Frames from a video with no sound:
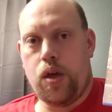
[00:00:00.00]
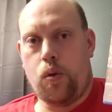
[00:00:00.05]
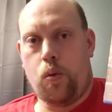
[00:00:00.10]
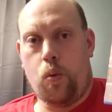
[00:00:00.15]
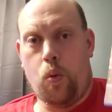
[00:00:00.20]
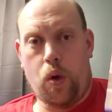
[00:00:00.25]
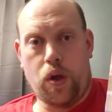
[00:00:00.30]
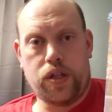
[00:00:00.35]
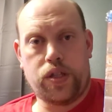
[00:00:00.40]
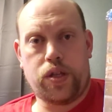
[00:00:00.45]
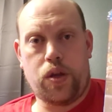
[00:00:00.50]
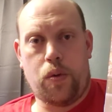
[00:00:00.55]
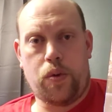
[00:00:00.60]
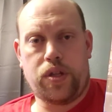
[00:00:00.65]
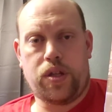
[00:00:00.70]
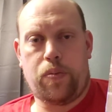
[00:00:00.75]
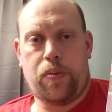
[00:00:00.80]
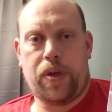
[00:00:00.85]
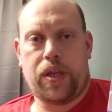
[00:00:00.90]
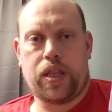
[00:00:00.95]
was
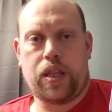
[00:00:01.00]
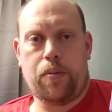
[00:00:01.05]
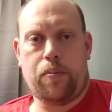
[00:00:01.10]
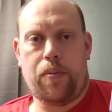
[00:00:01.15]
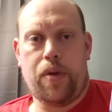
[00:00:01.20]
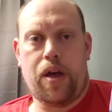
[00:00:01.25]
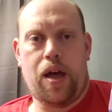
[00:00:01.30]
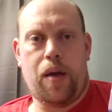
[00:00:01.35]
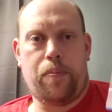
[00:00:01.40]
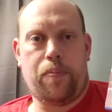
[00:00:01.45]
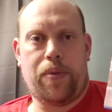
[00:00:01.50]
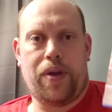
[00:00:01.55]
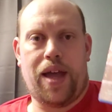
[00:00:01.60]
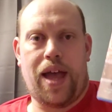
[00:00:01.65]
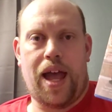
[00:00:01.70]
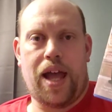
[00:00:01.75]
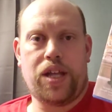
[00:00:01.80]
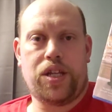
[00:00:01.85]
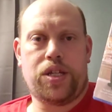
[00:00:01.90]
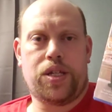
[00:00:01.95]
going to pick them up, but
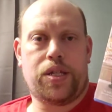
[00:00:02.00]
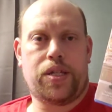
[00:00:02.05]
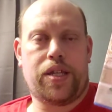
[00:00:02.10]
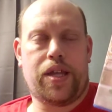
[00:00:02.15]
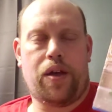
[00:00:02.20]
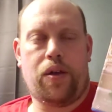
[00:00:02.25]
I just